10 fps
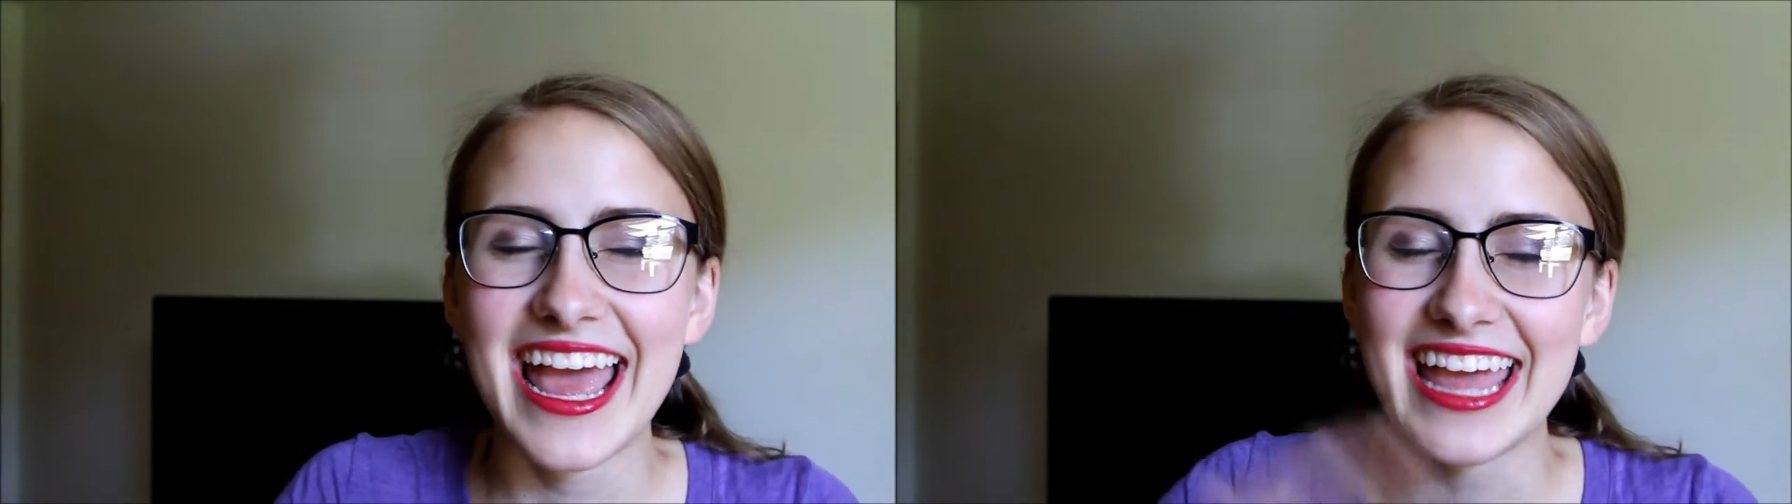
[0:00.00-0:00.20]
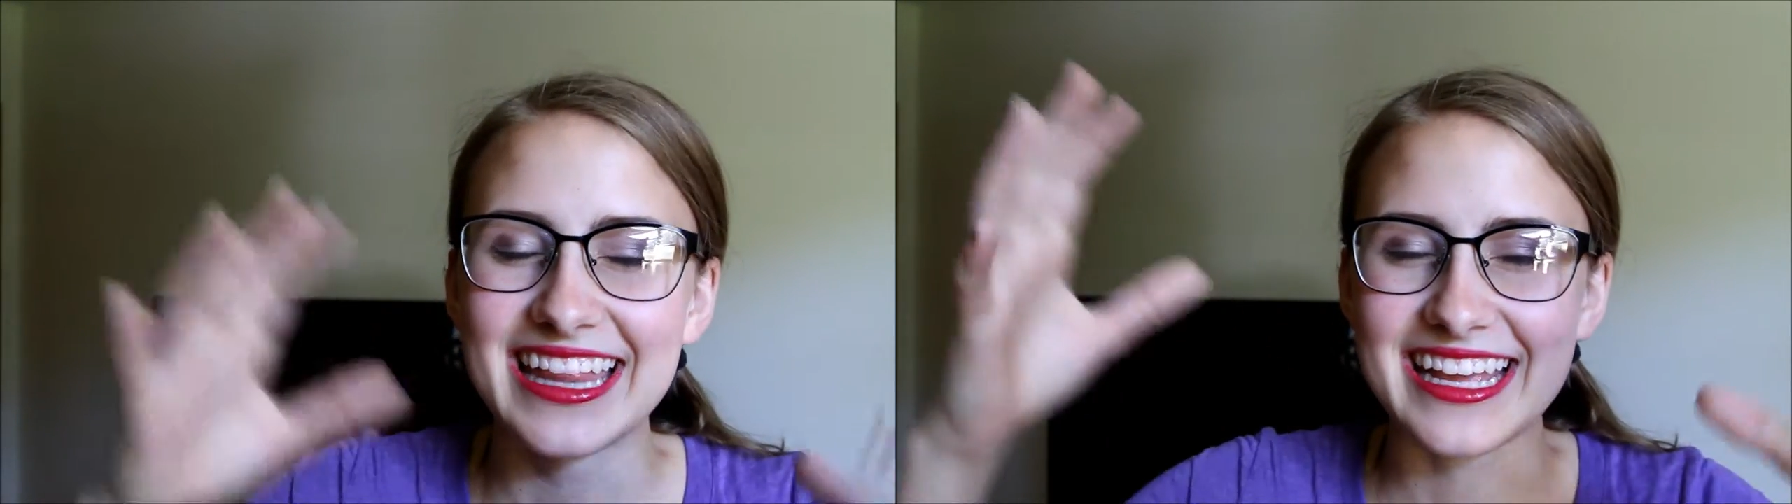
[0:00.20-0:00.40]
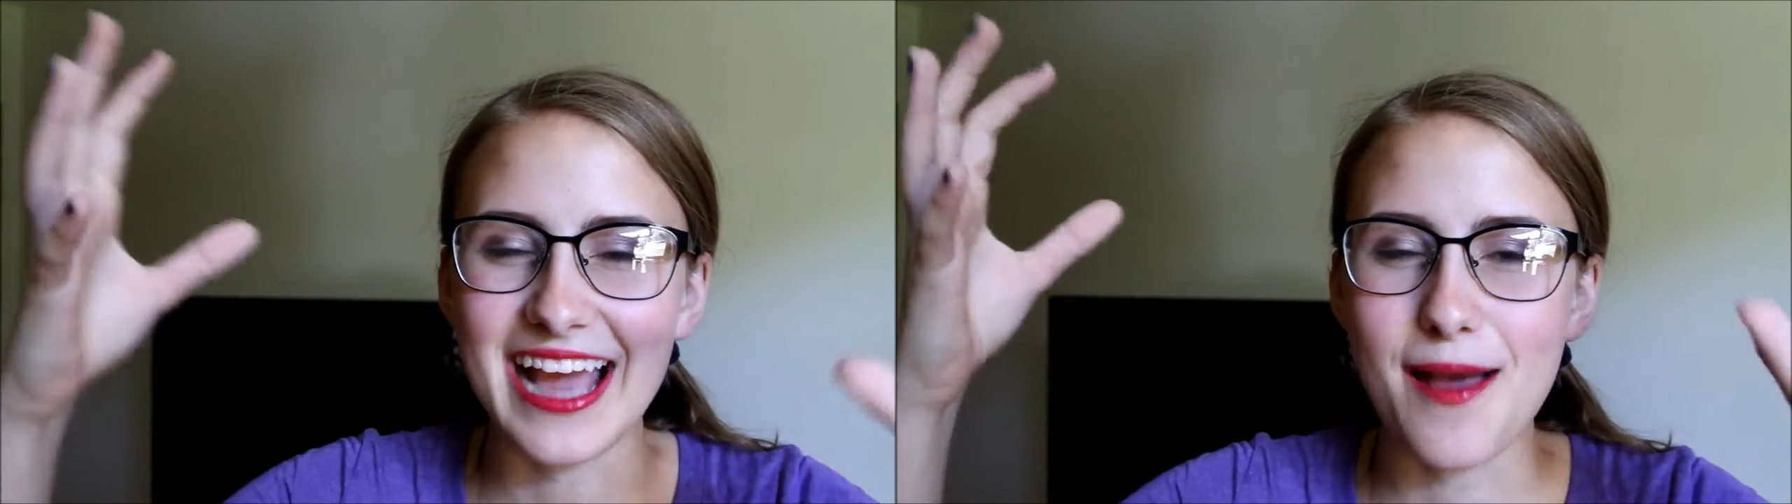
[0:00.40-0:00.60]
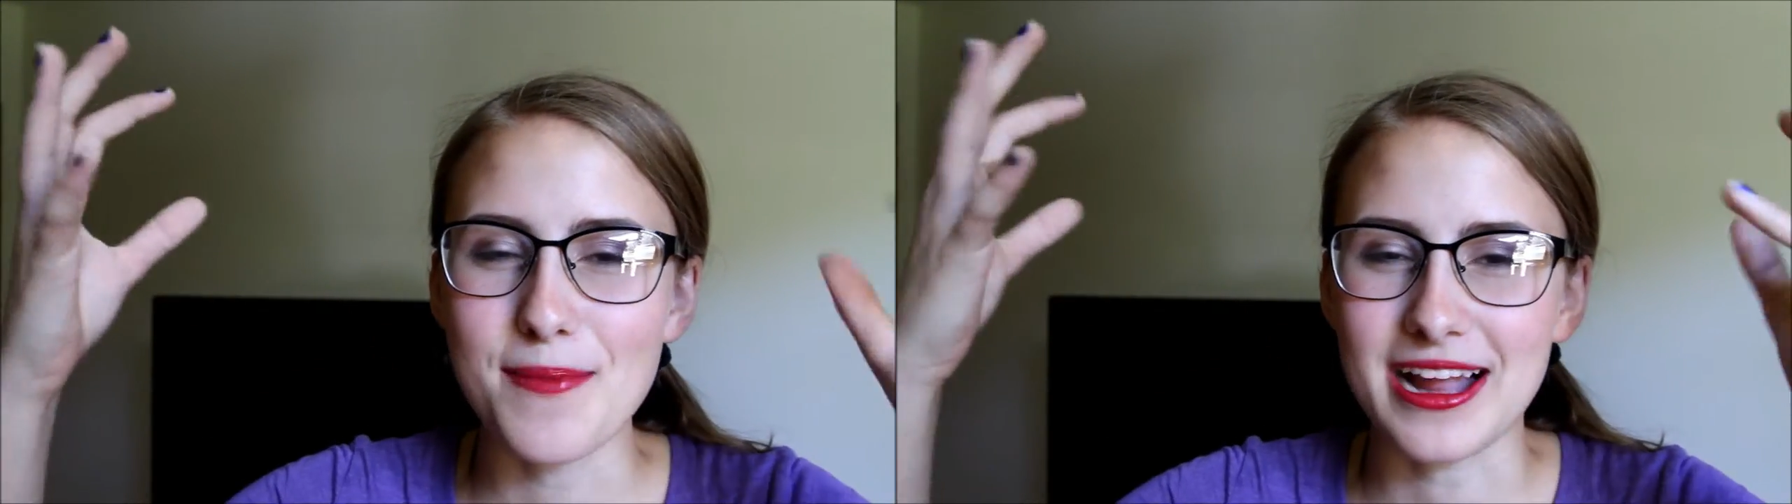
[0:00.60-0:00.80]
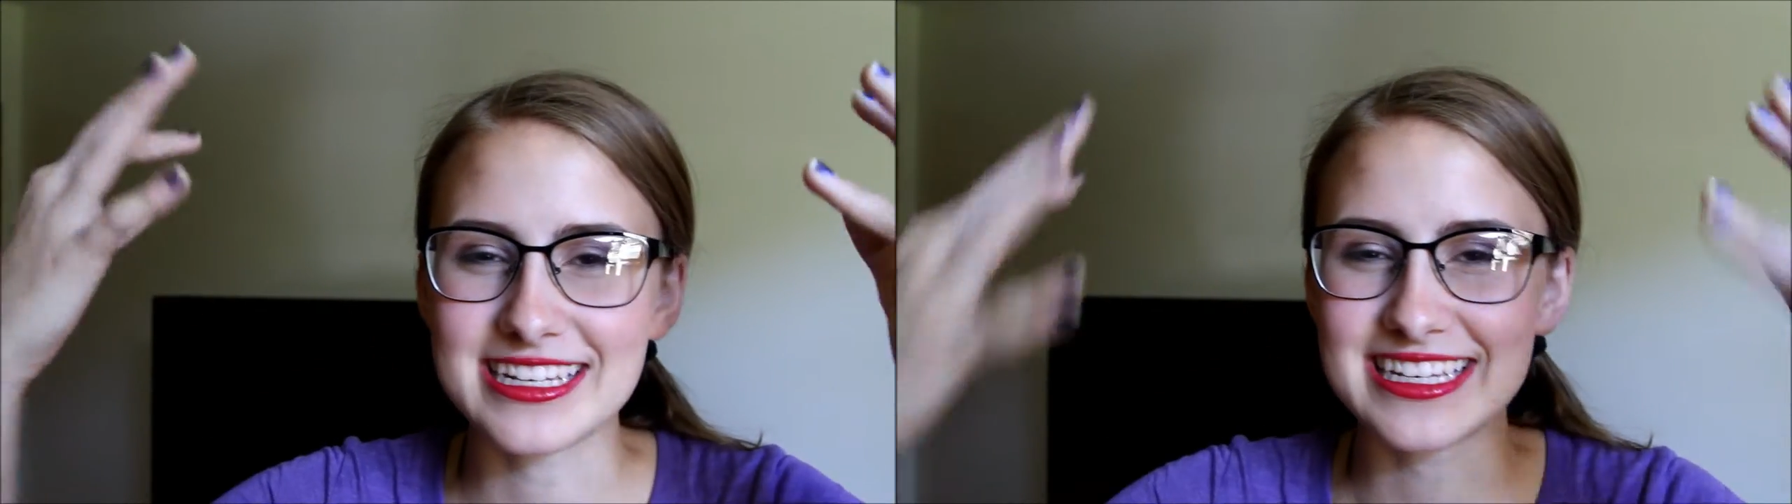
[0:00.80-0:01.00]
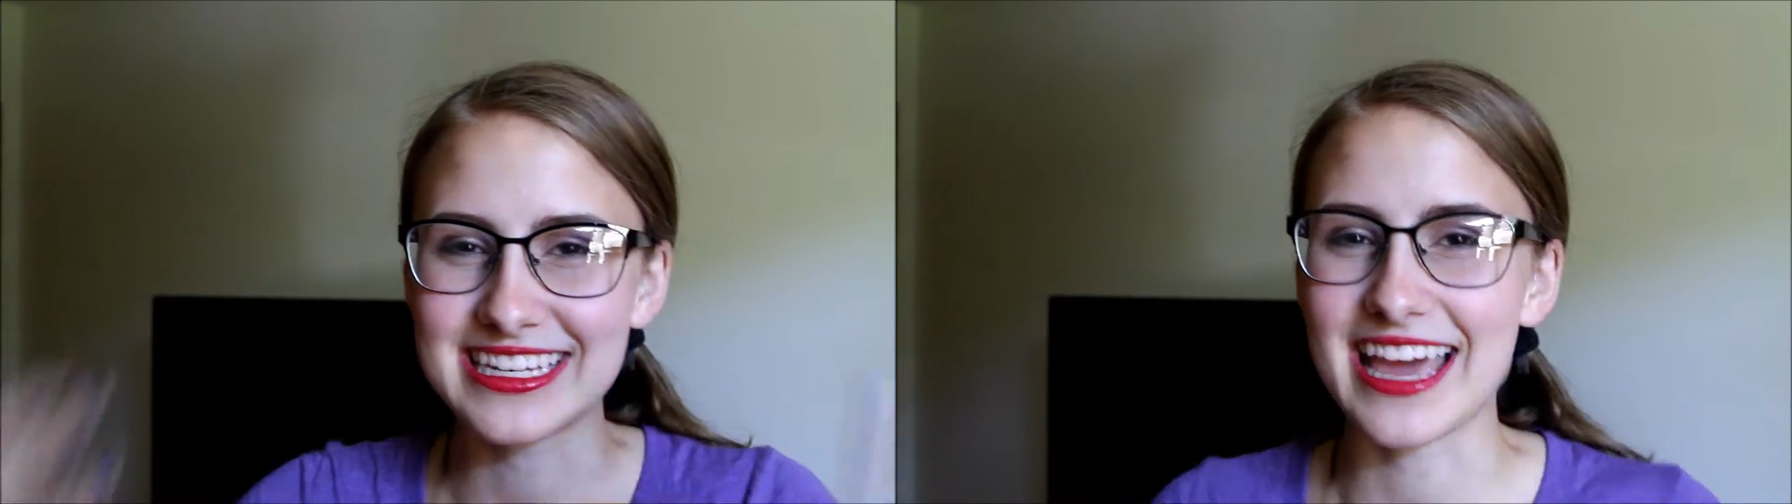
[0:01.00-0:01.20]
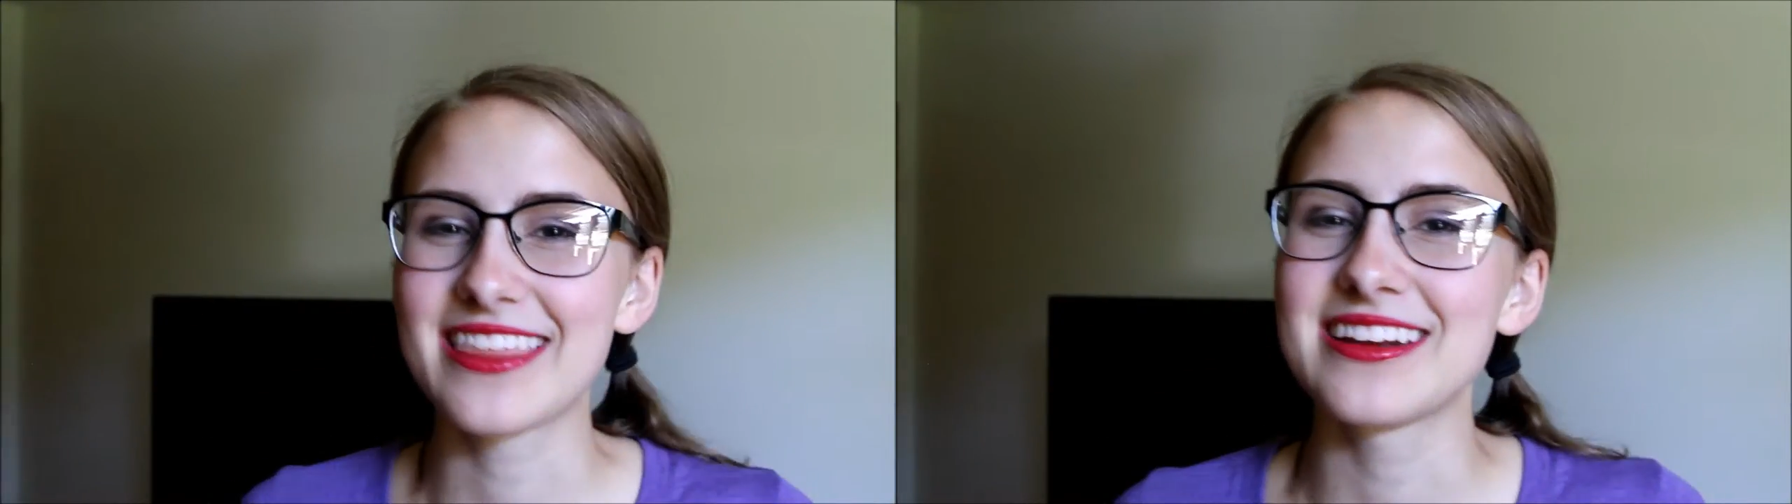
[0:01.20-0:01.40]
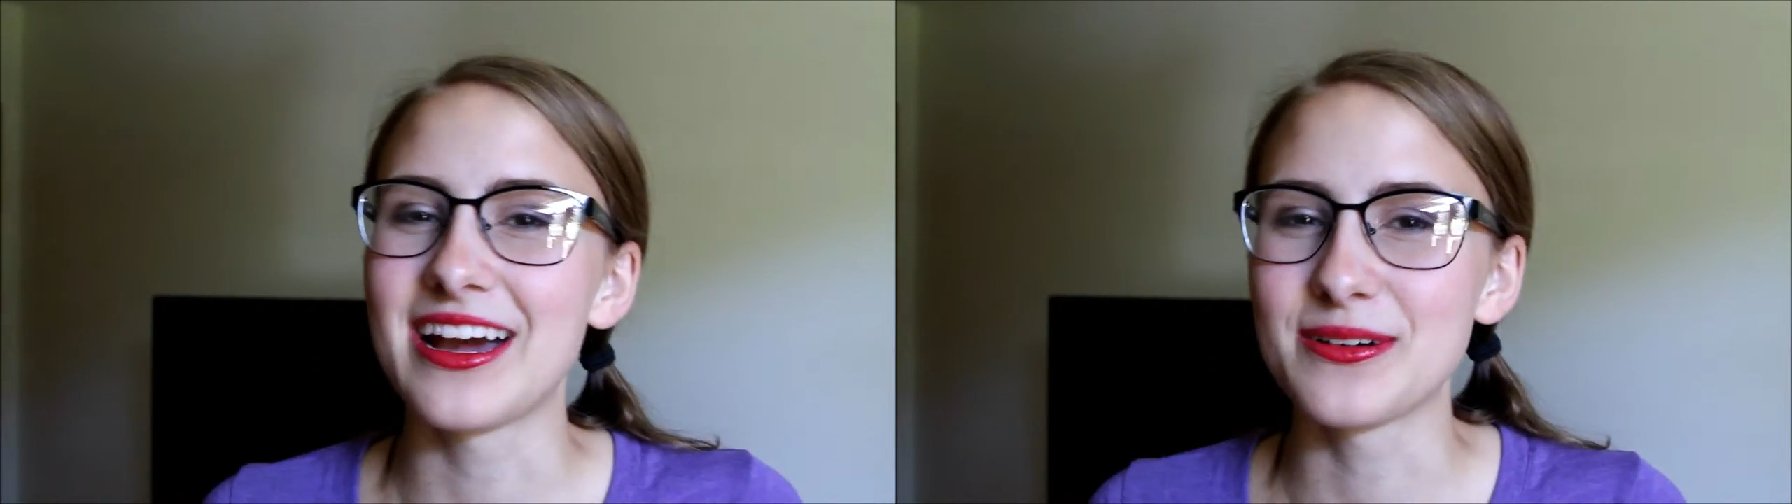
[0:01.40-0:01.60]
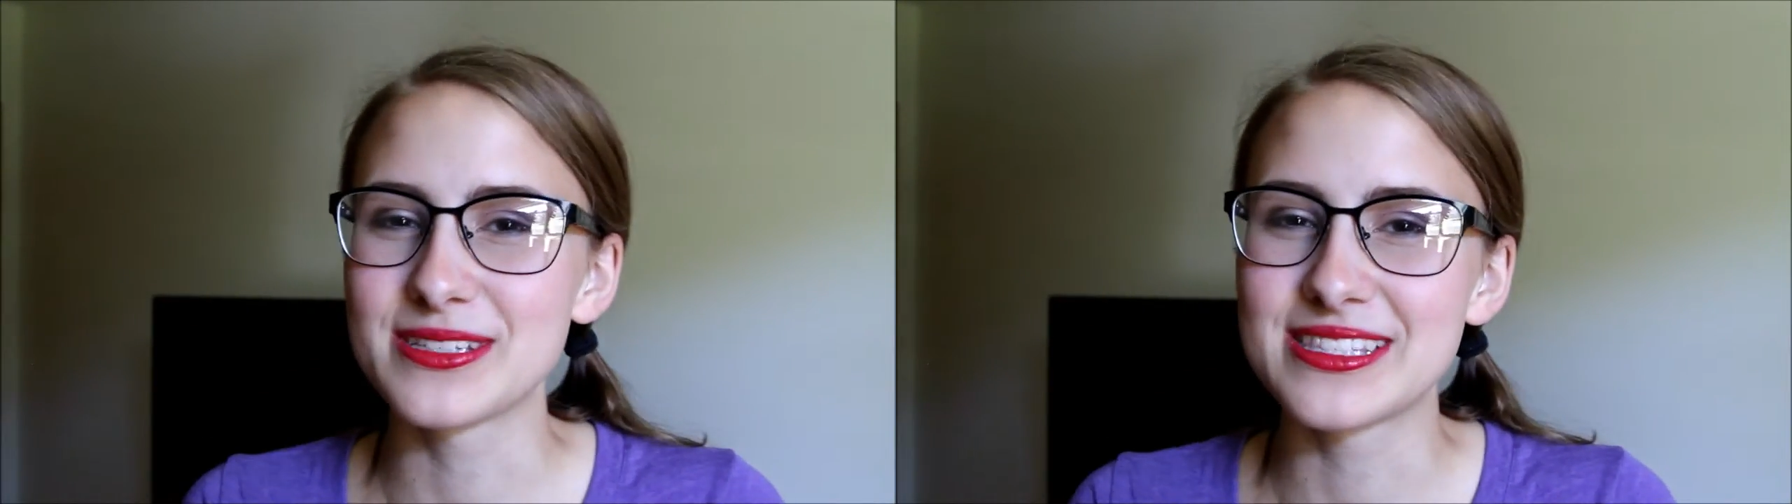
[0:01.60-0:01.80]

and they got back together. I was